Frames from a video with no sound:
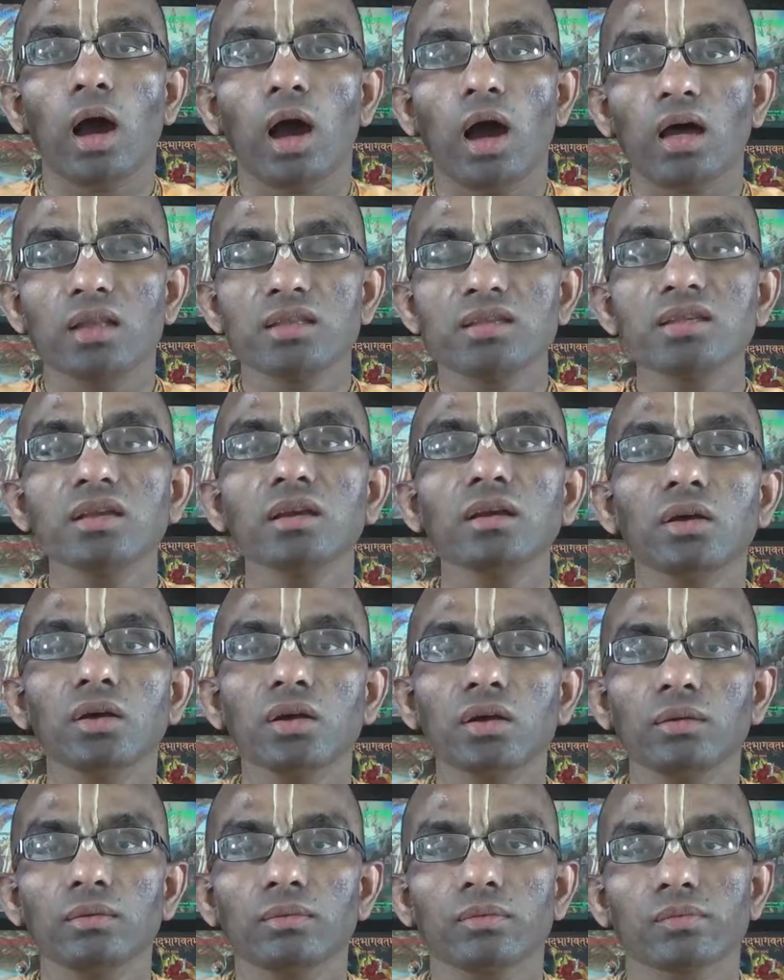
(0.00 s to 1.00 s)

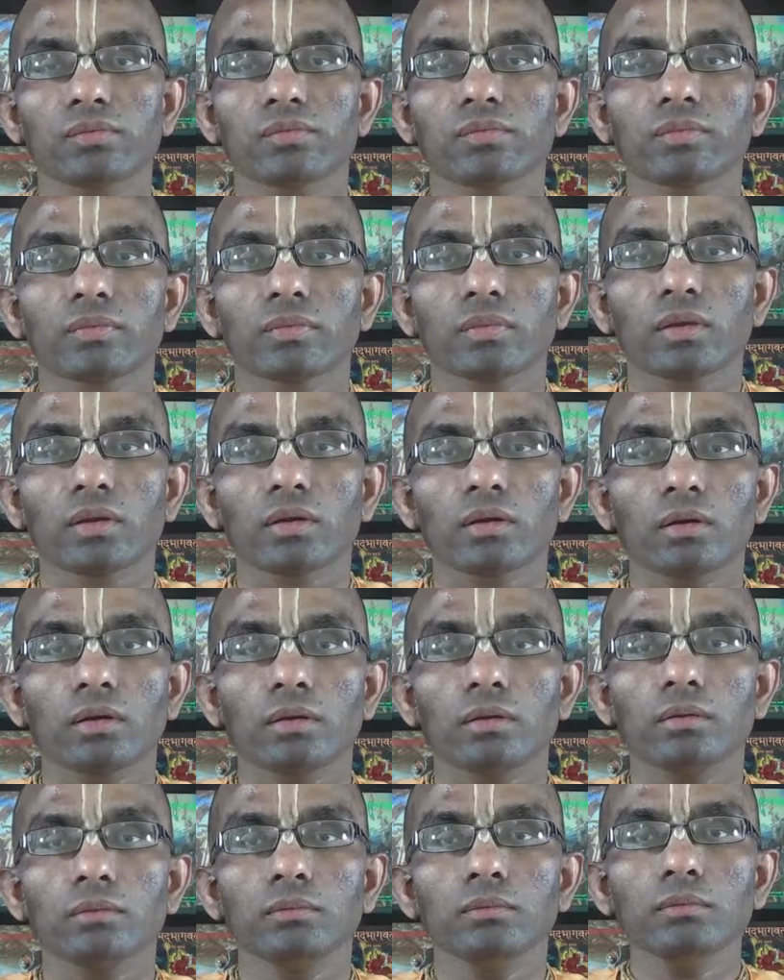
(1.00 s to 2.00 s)
Answer,
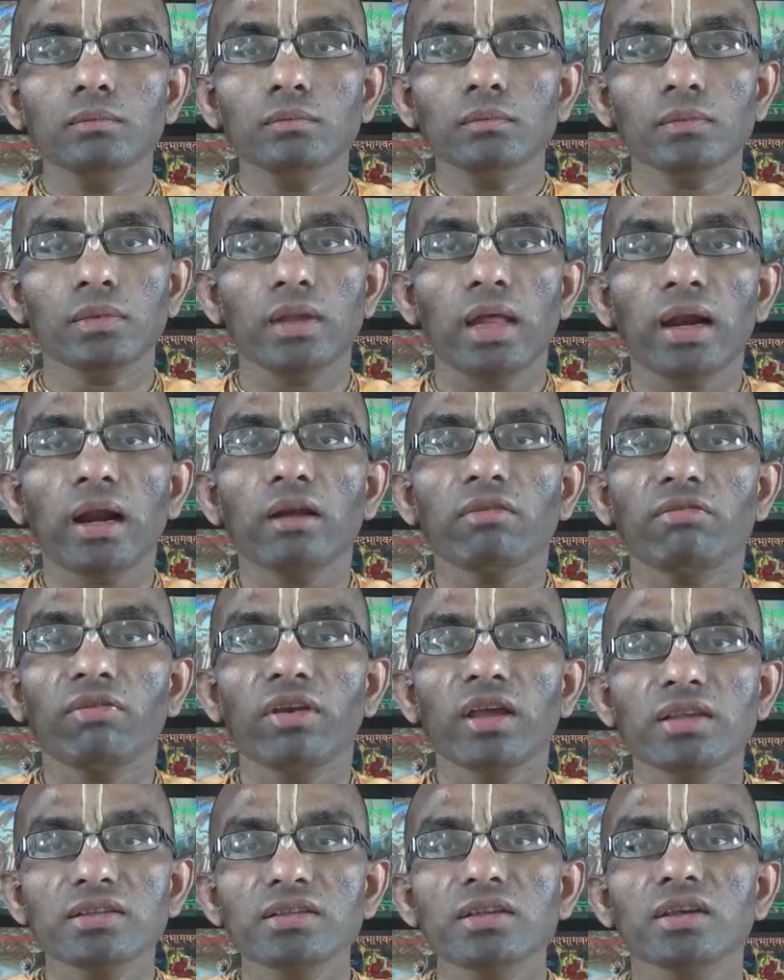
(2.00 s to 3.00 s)
there are
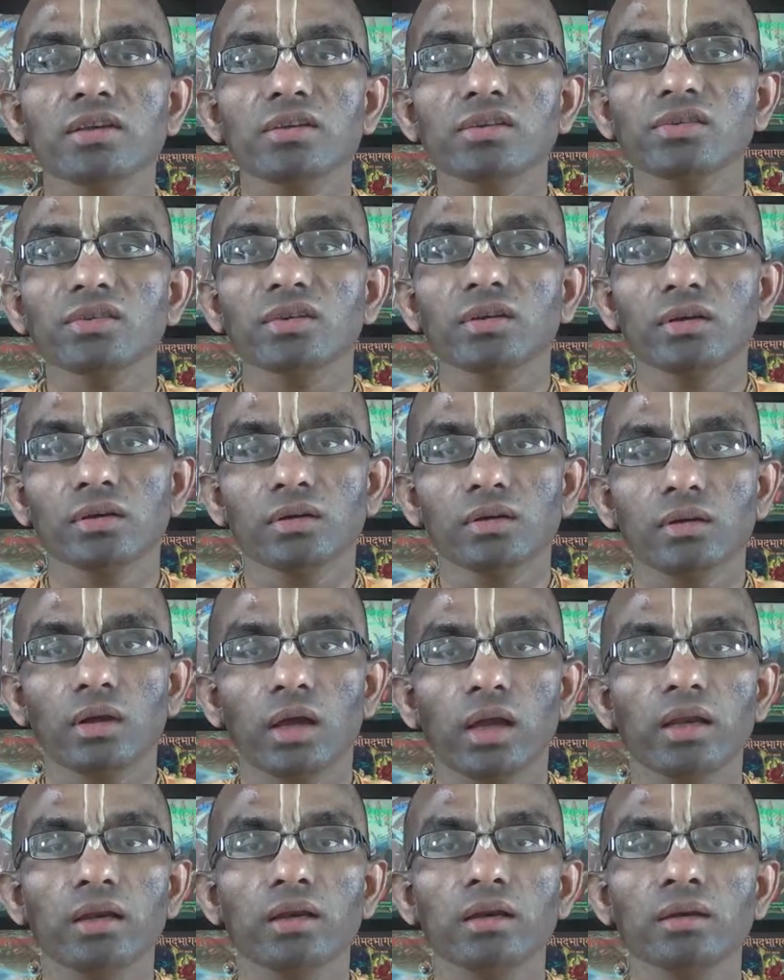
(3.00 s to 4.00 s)
phases
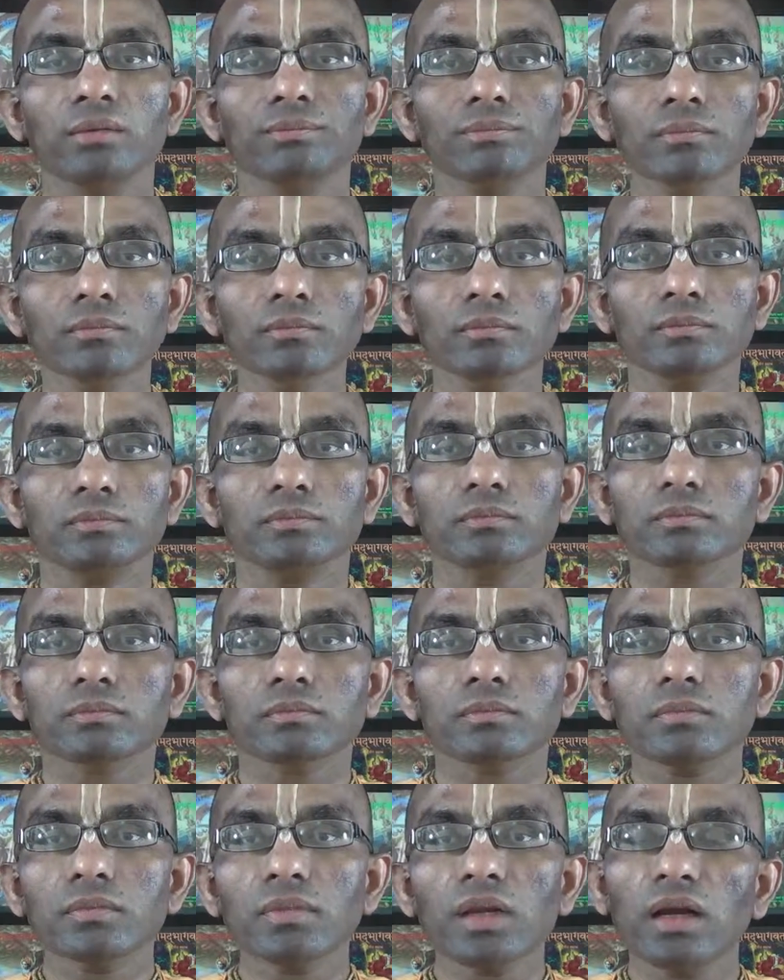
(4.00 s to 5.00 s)
in
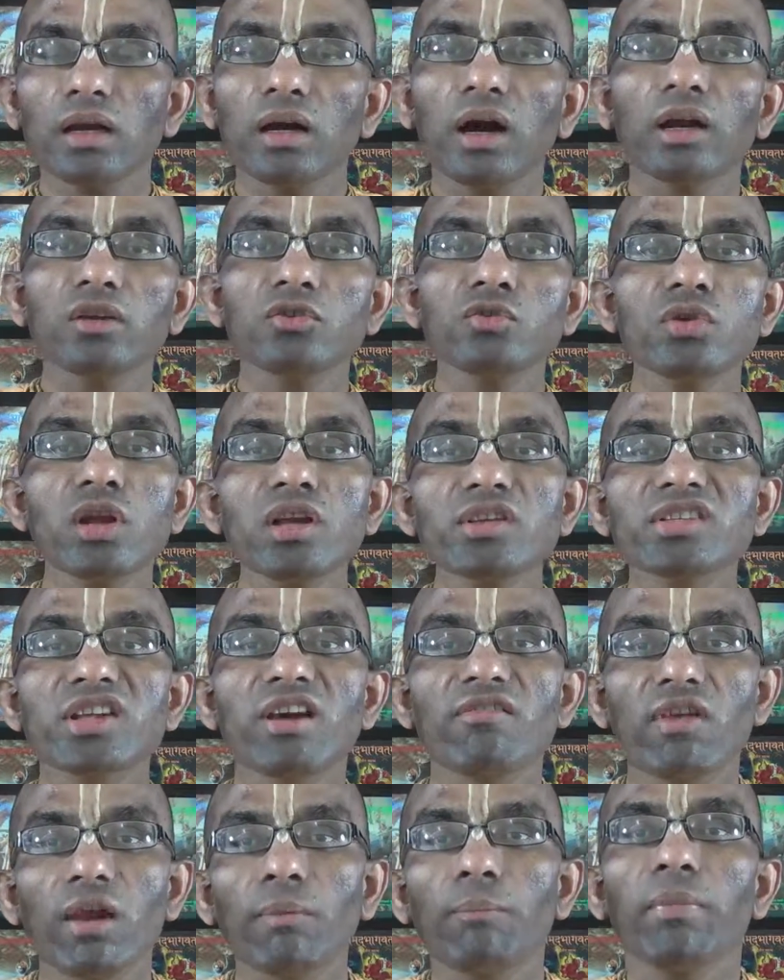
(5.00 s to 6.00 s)
Arjuna's
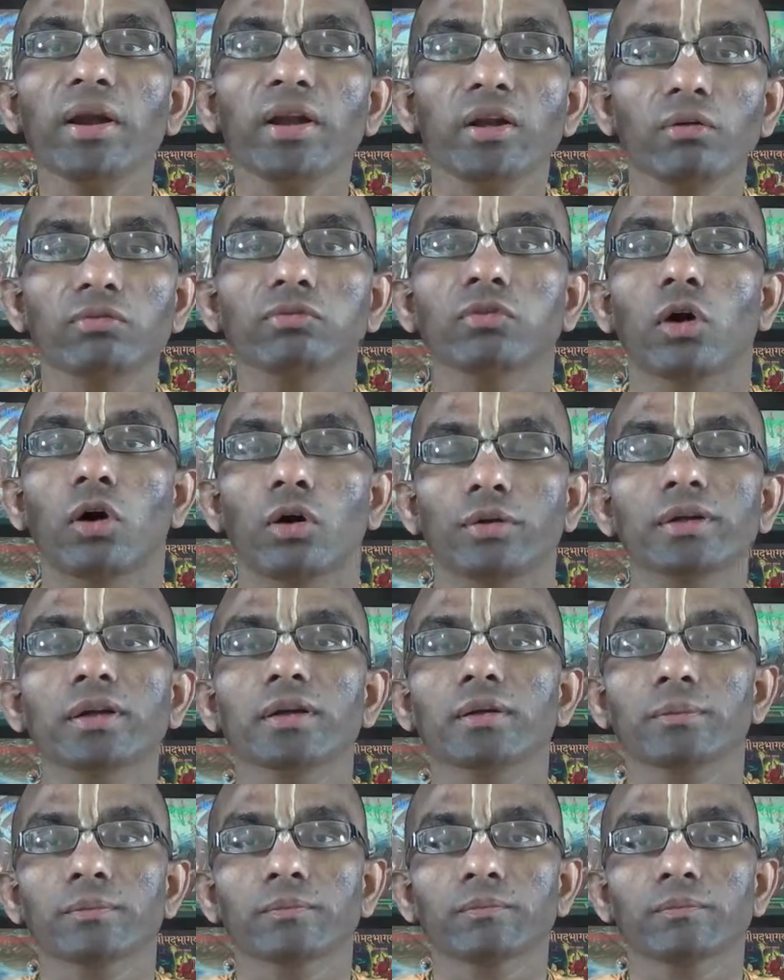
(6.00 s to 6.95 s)
development of thought.